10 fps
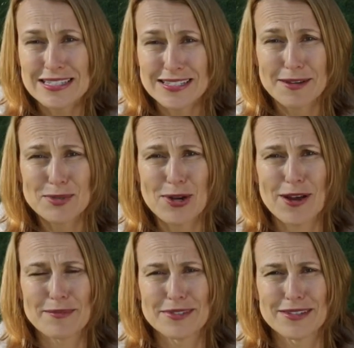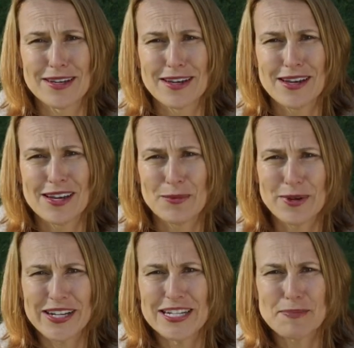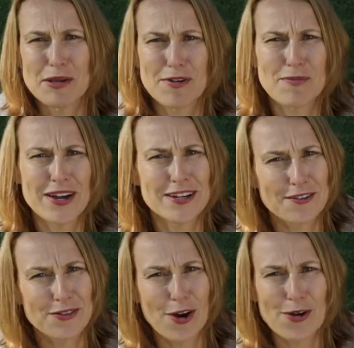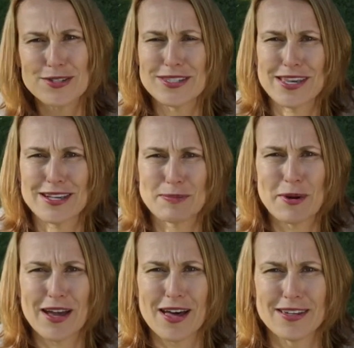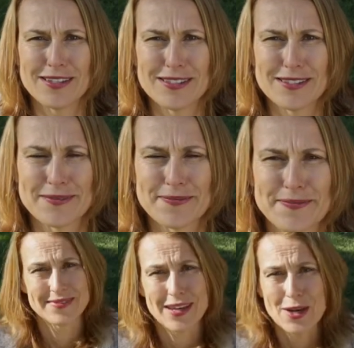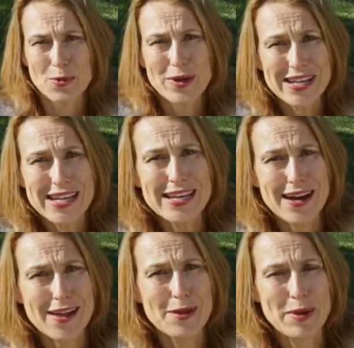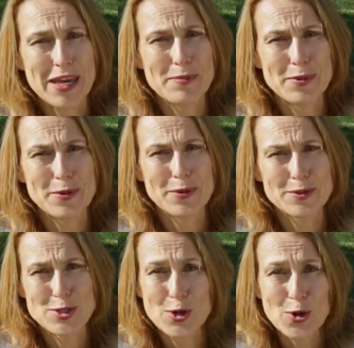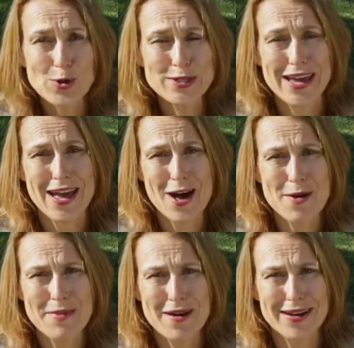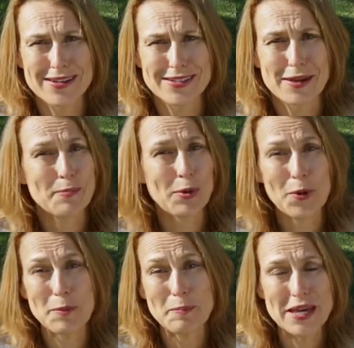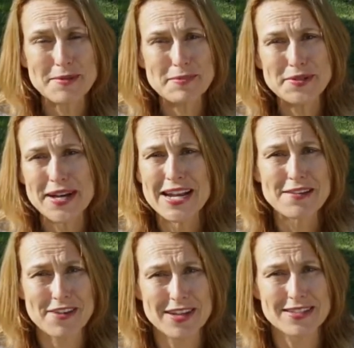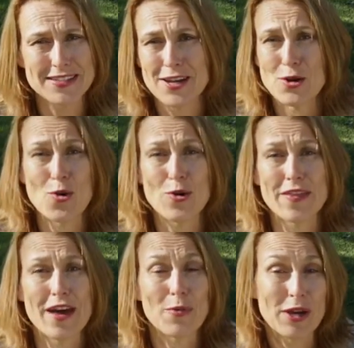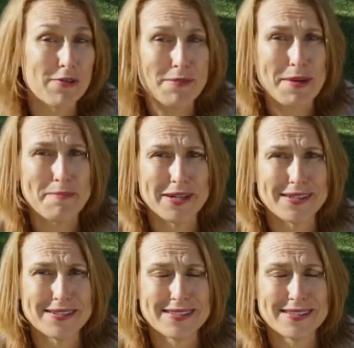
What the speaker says: Sometimes we need to be reminded of those things by others. We need other people to call to our mind important people and events in order that we remember.